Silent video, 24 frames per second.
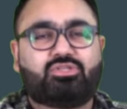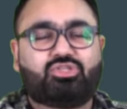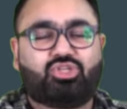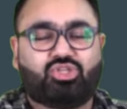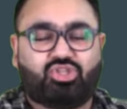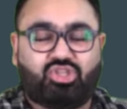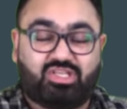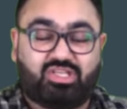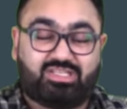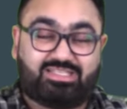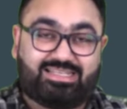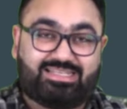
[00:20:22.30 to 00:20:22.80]
So
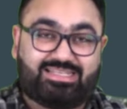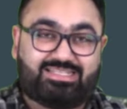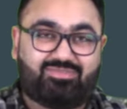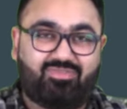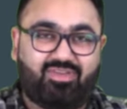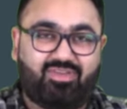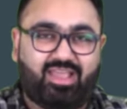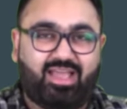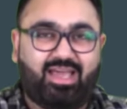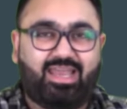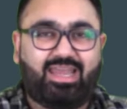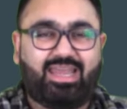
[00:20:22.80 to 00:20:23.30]
this is
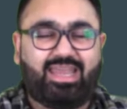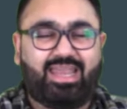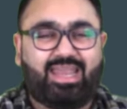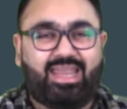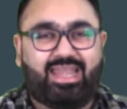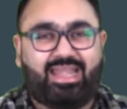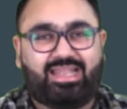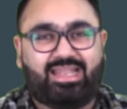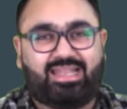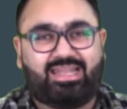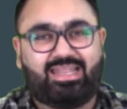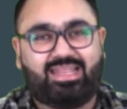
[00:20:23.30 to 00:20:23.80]
where
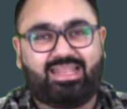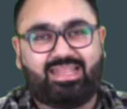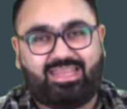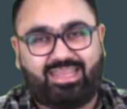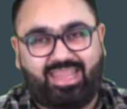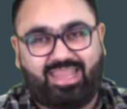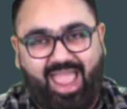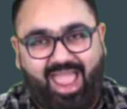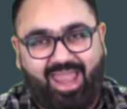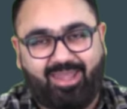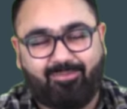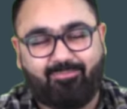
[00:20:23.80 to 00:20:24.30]
it
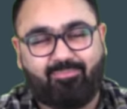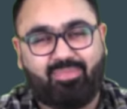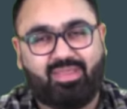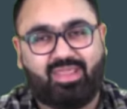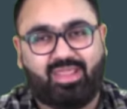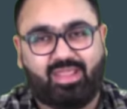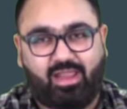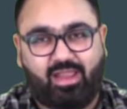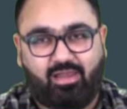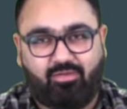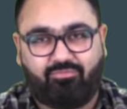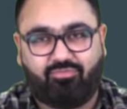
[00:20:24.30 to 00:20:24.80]
can be
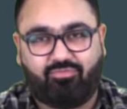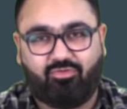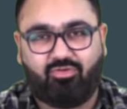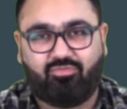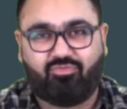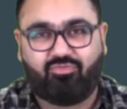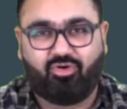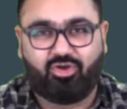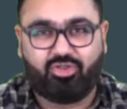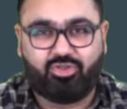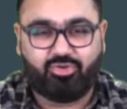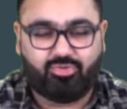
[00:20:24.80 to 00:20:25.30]
helpful
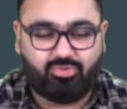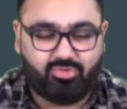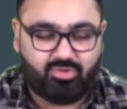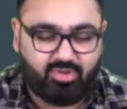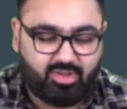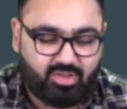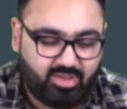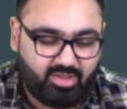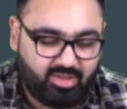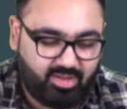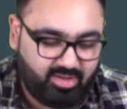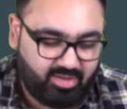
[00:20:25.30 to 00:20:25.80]
for you.
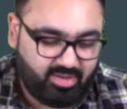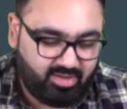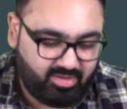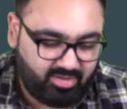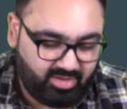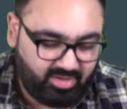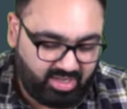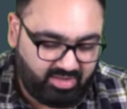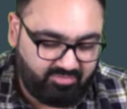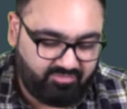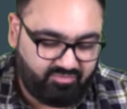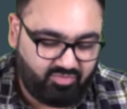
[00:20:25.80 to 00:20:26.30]

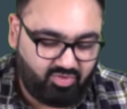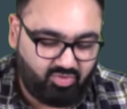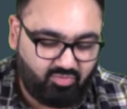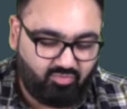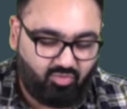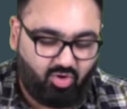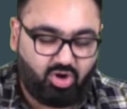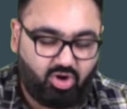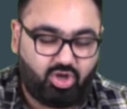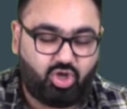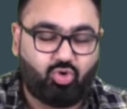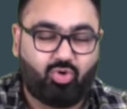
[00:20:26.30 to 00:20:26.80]
If you
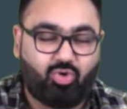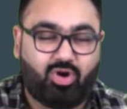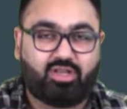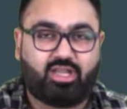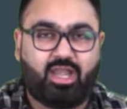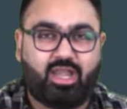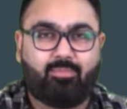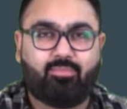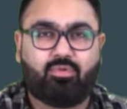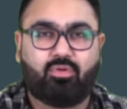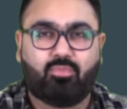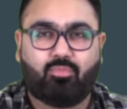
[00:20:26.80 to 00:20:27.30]
want to
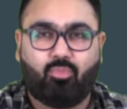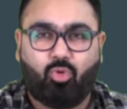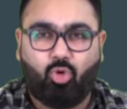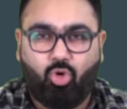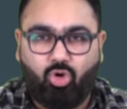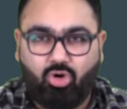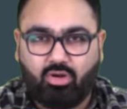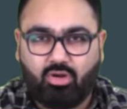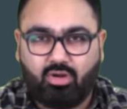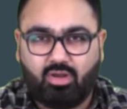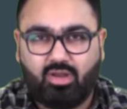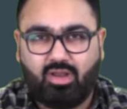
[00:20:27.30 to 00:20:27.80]
attempt
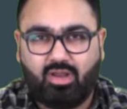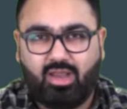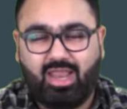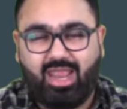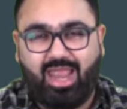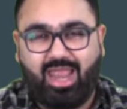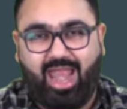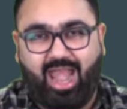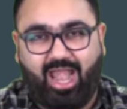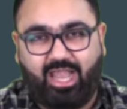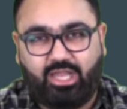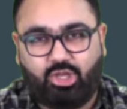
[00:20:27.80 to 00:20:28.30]
more
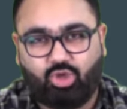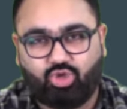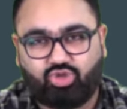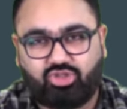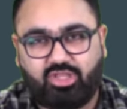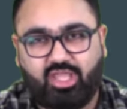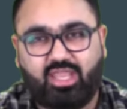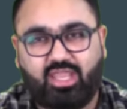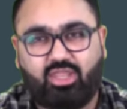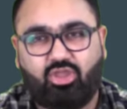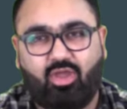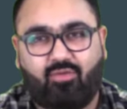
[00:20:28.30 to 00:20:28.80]
and you
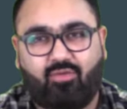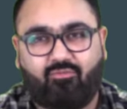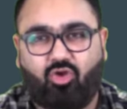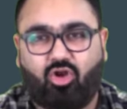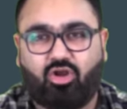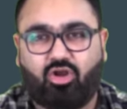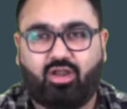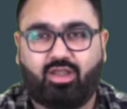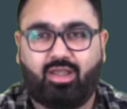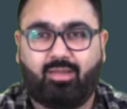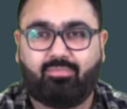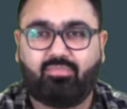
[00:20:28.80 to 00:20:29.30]
think you have
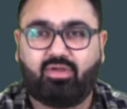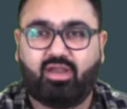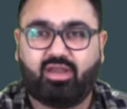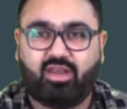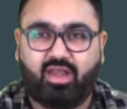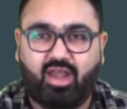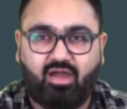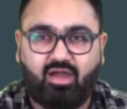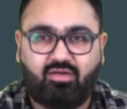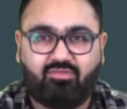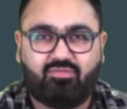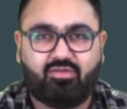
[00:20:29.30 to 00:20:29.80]
not attempted
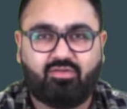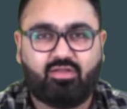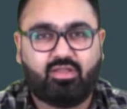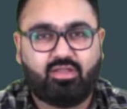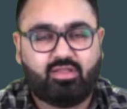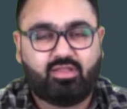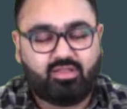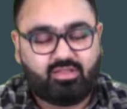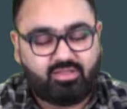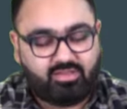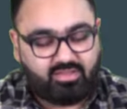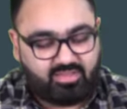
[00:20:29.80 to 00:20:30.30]
enough,
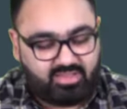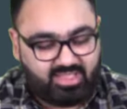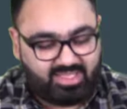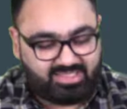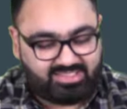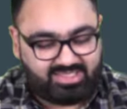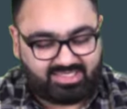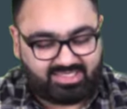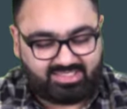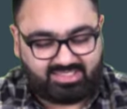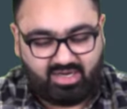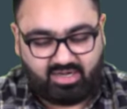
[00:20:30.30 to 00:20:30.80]

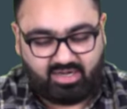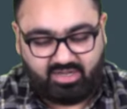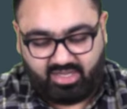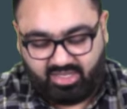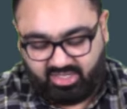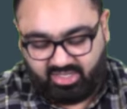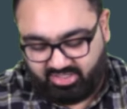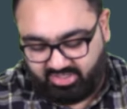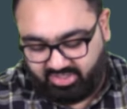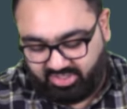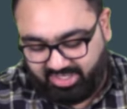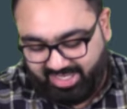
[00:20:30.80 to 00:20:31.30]
these are
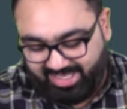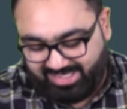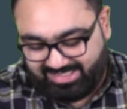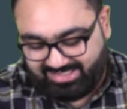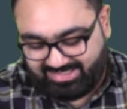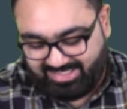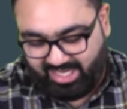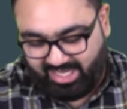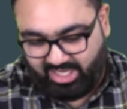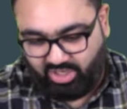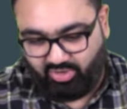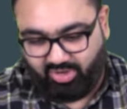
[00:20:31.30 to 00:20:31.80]
certain tricks
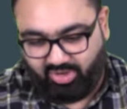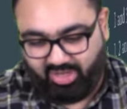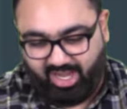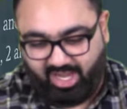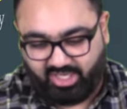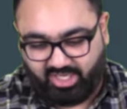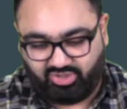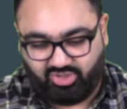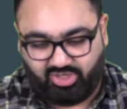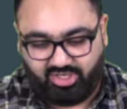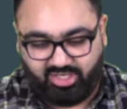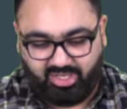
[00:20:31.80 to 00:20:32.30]
that you can
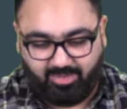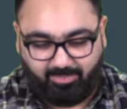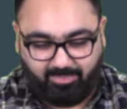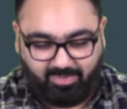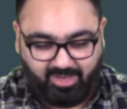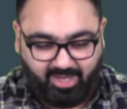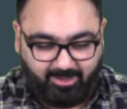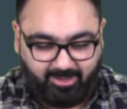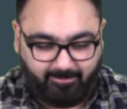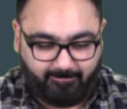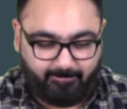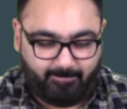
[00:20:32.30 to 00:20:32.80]
actually
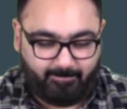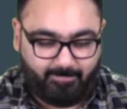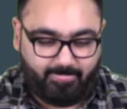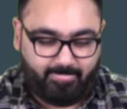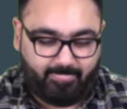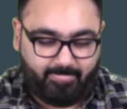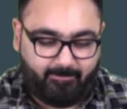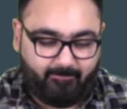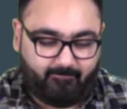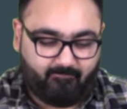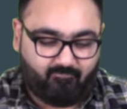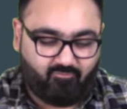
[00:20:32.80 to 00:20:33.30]
apply.
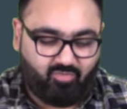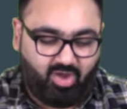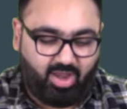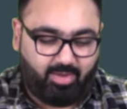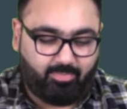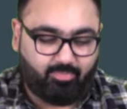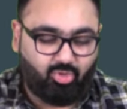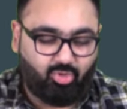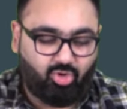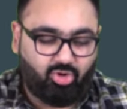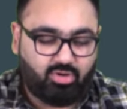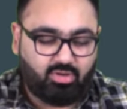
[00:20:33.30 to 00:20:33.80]

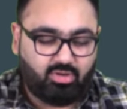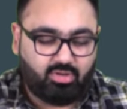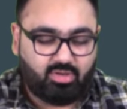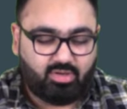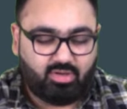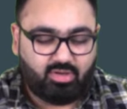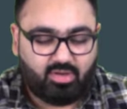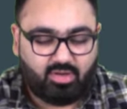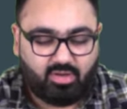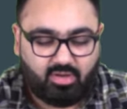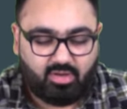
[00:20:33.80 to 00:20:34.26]
One more.